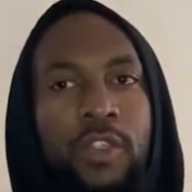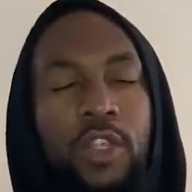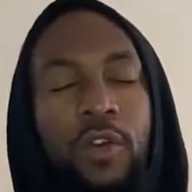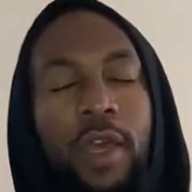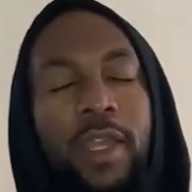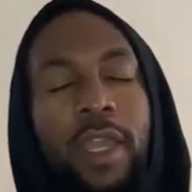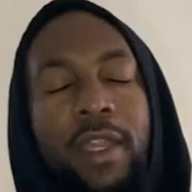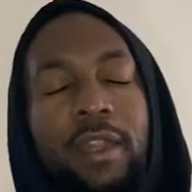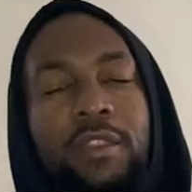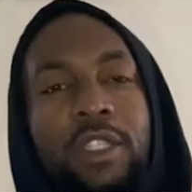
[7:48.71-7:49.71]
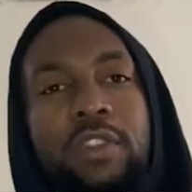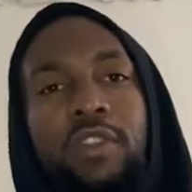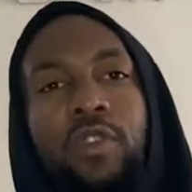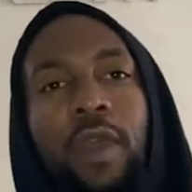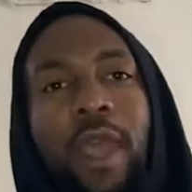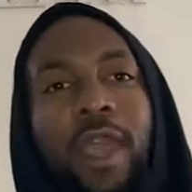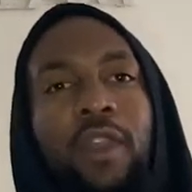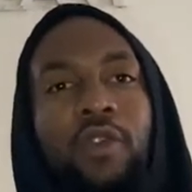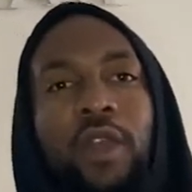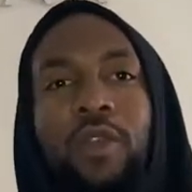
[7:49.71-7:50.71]
So again, just to do
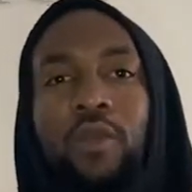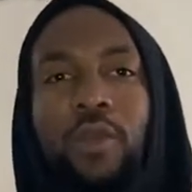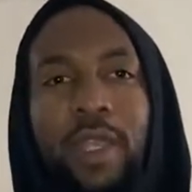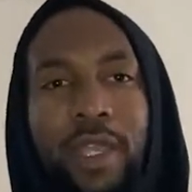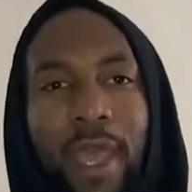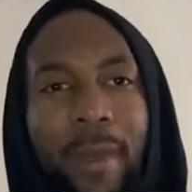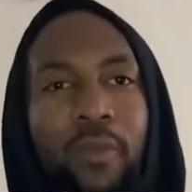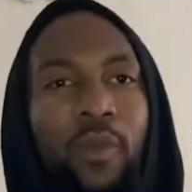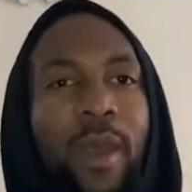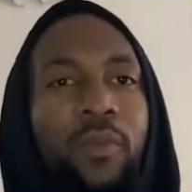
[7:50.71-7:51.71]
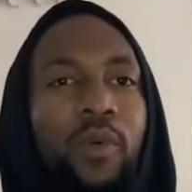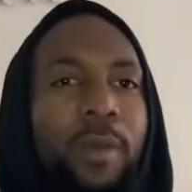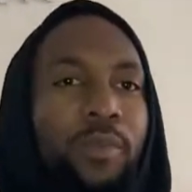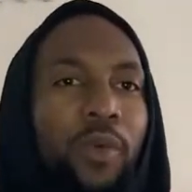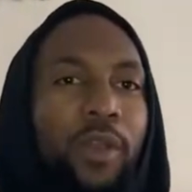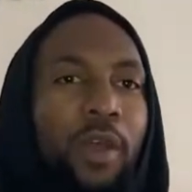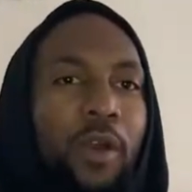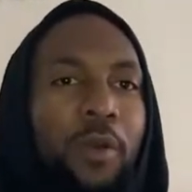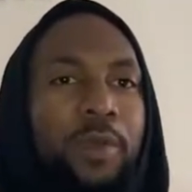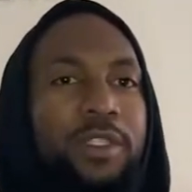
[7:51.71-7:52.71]
a quick recap, Web
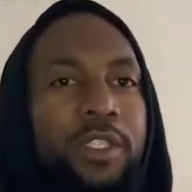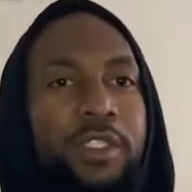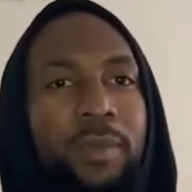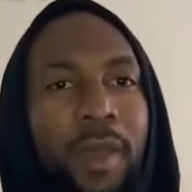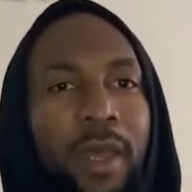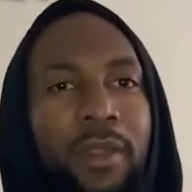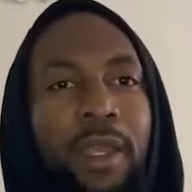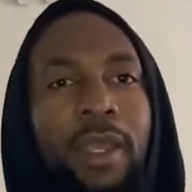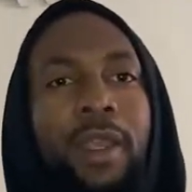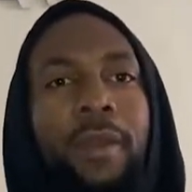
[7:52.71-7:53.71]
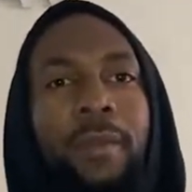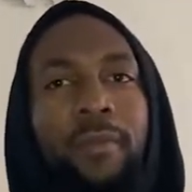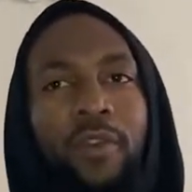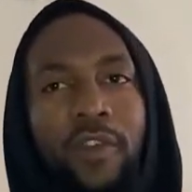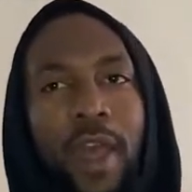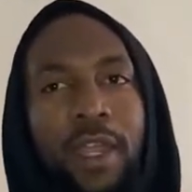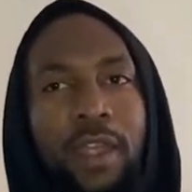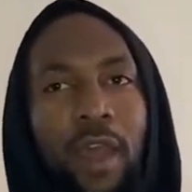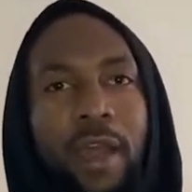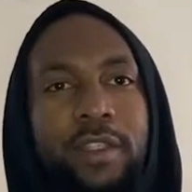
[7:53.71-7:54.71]
1.0 is just about
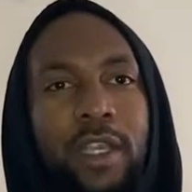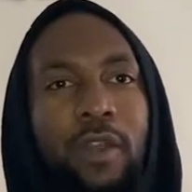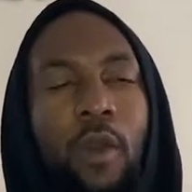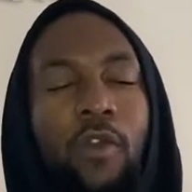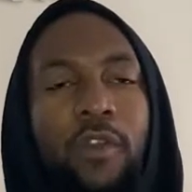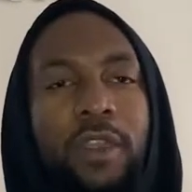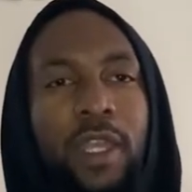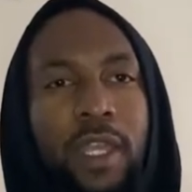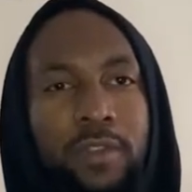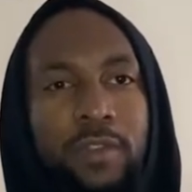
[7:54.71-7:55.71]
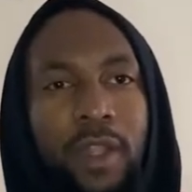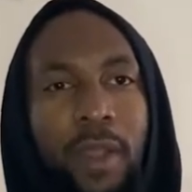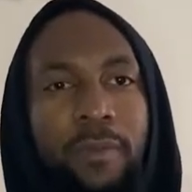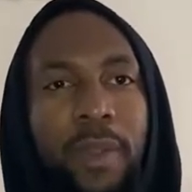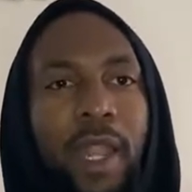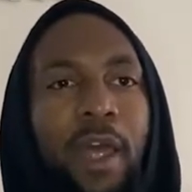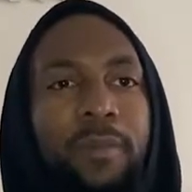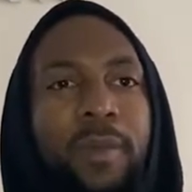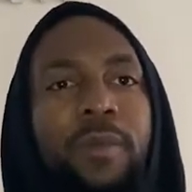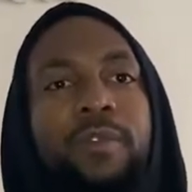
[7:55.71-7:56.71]
providing content over the internet,
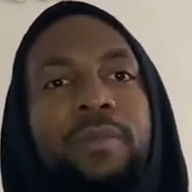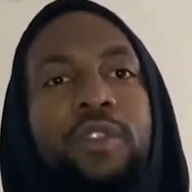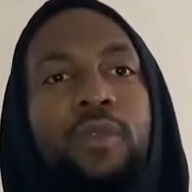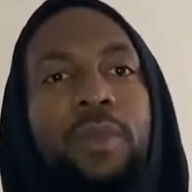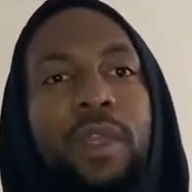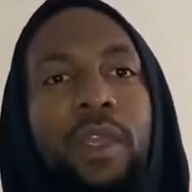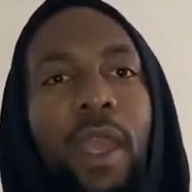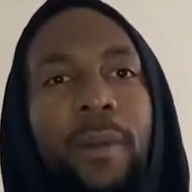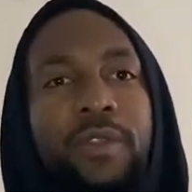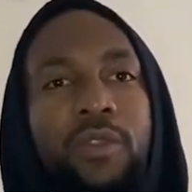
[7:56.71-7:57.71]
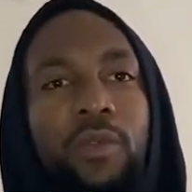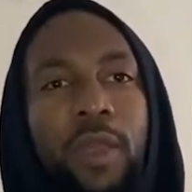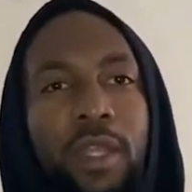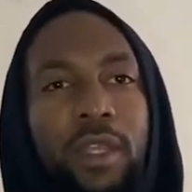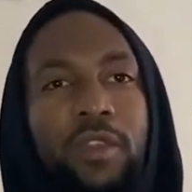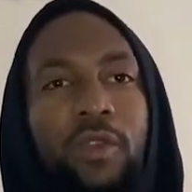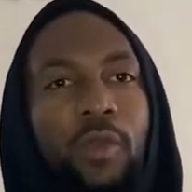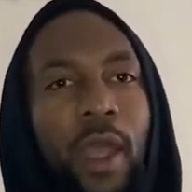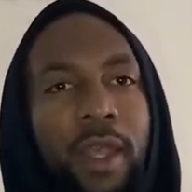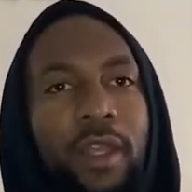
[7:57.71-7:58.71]
allowing people to be able to read it. You
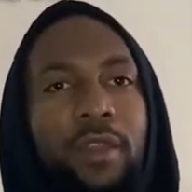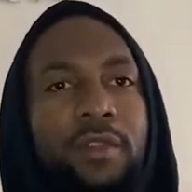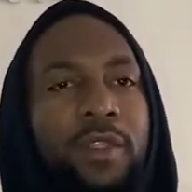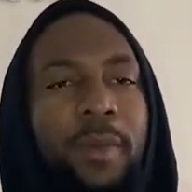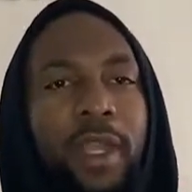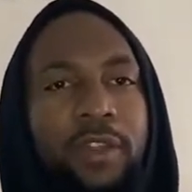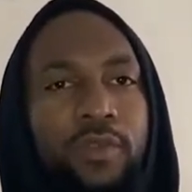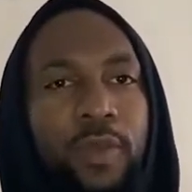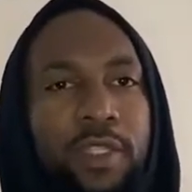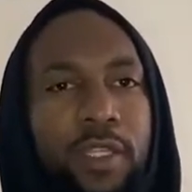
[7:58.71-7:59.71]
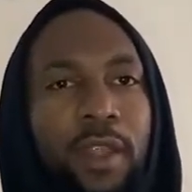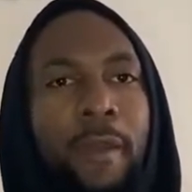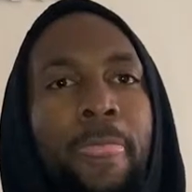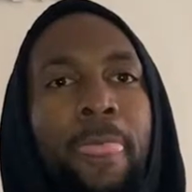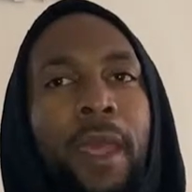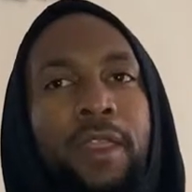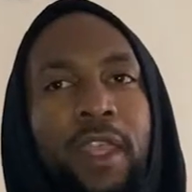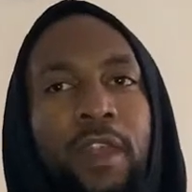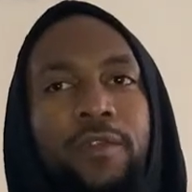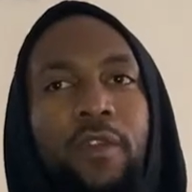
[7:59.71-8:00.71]
write it, somebody else reads it, and
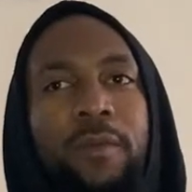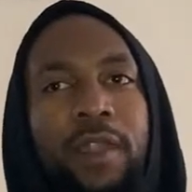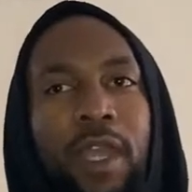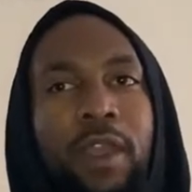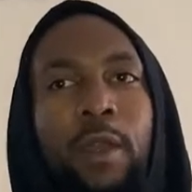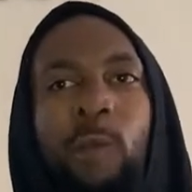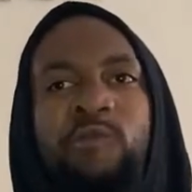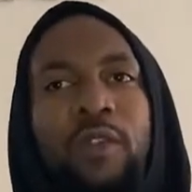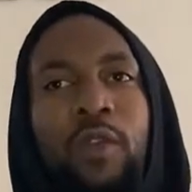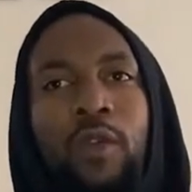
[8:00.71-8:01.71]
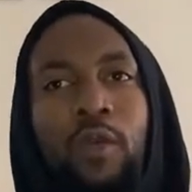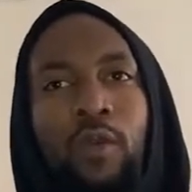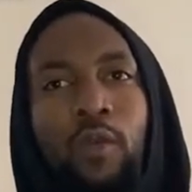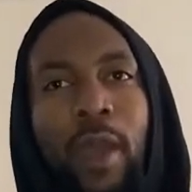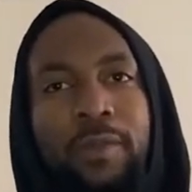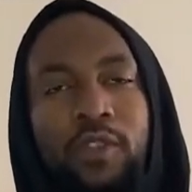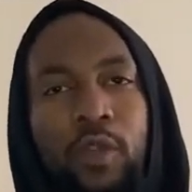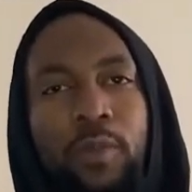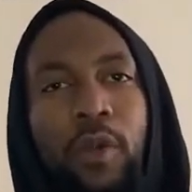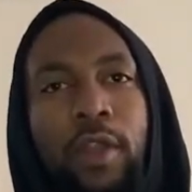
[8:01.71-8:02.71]
then from there, Web
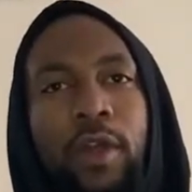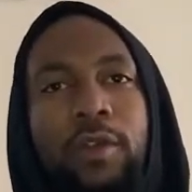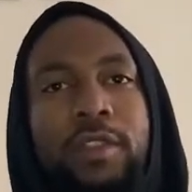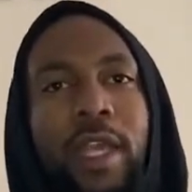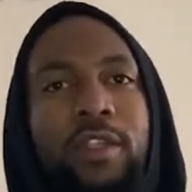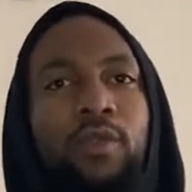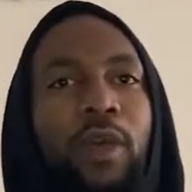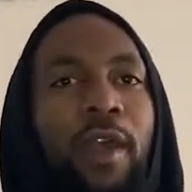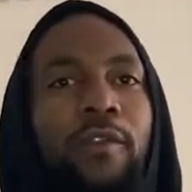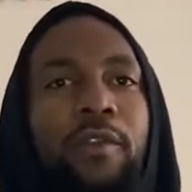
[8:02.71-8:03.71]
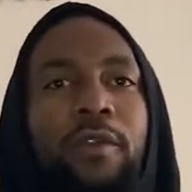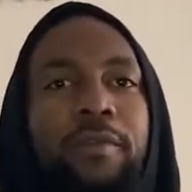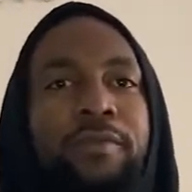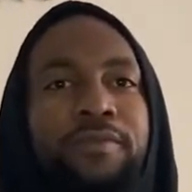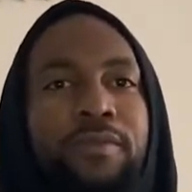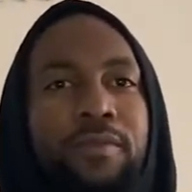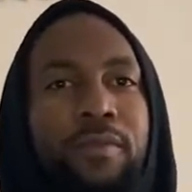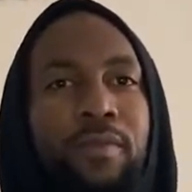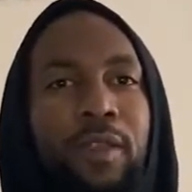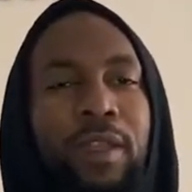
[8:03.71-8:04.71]
2.0 takes whatever
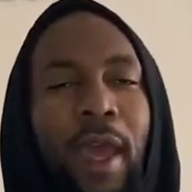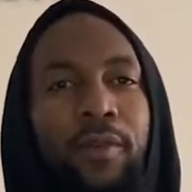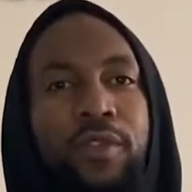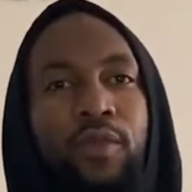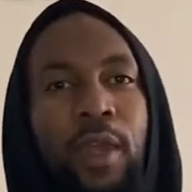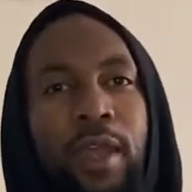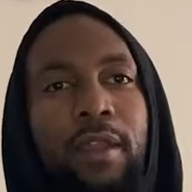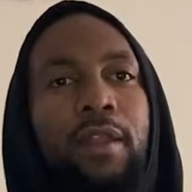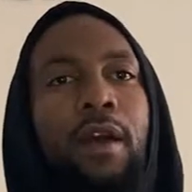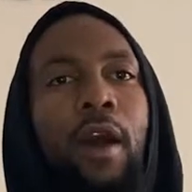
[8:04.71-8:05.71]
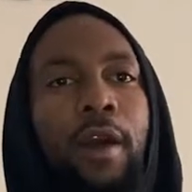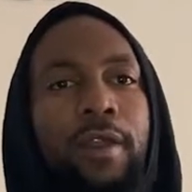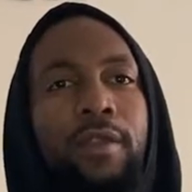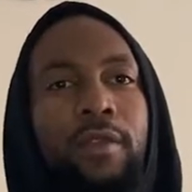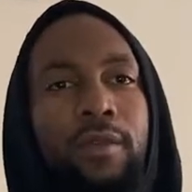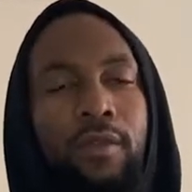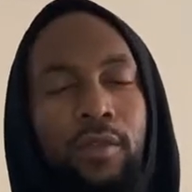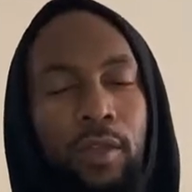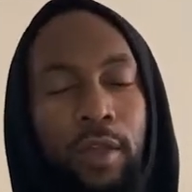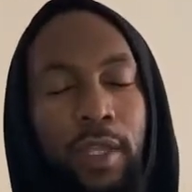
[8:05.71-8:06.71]
that was read on,
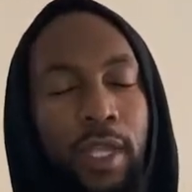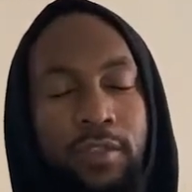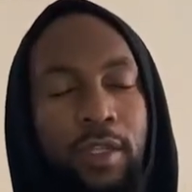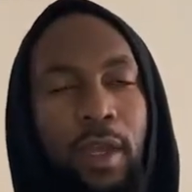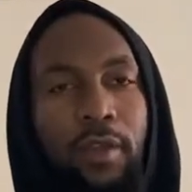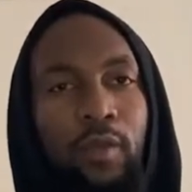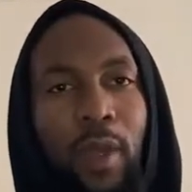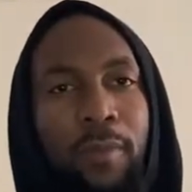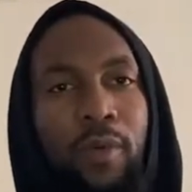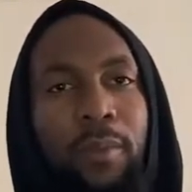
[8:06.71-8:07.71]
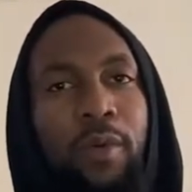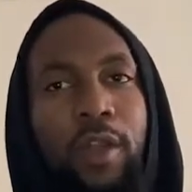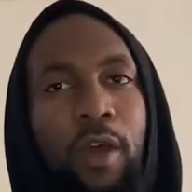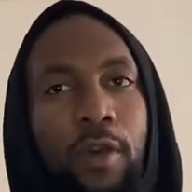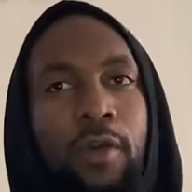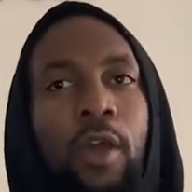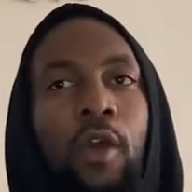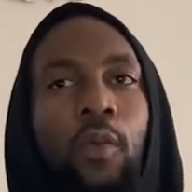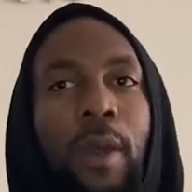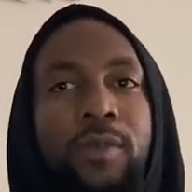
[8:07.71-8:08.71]
you know, the internet on the Web 1.0.
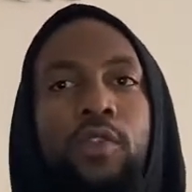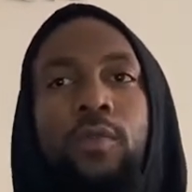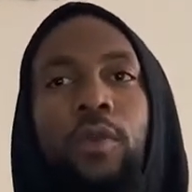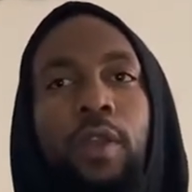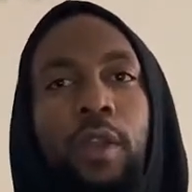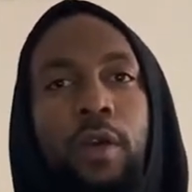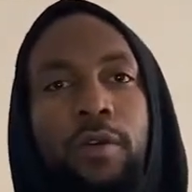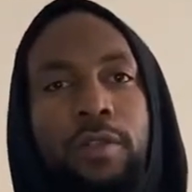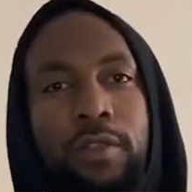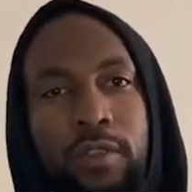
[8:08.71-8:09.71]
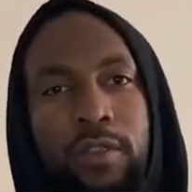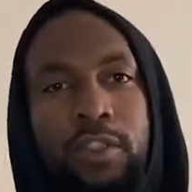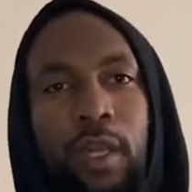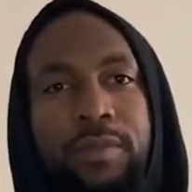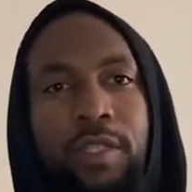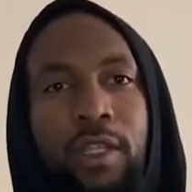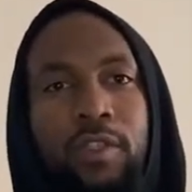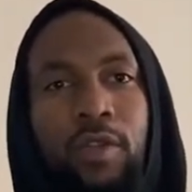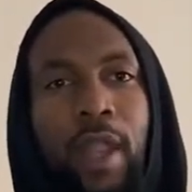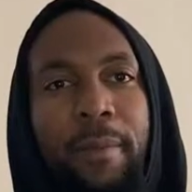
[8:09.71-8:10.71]
Web 2.0 jumps in
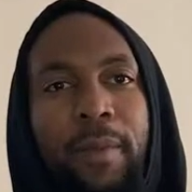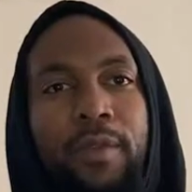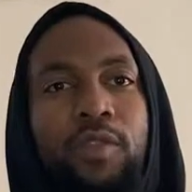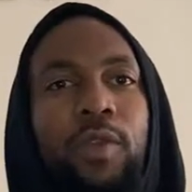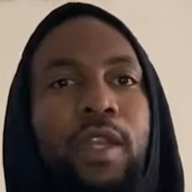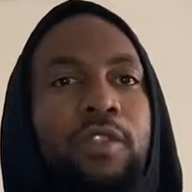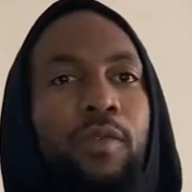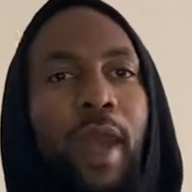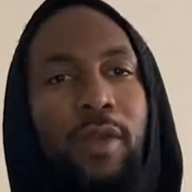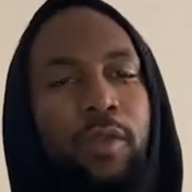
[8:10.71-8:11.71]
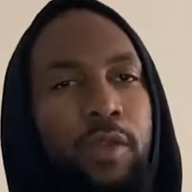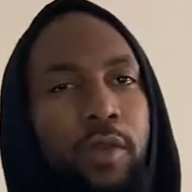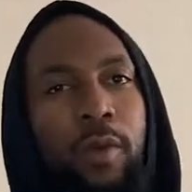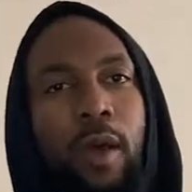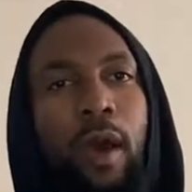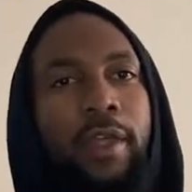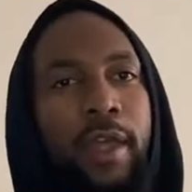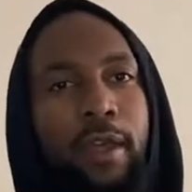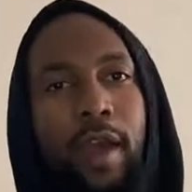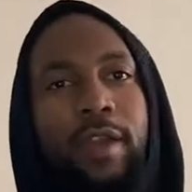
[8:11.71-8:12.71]
to allow people to interact with you on
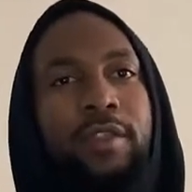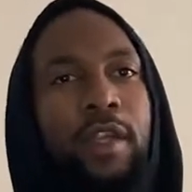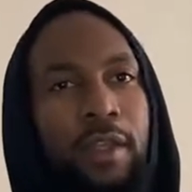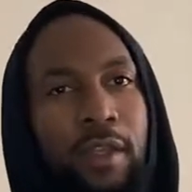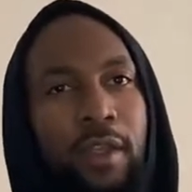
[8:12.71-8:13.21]
that content.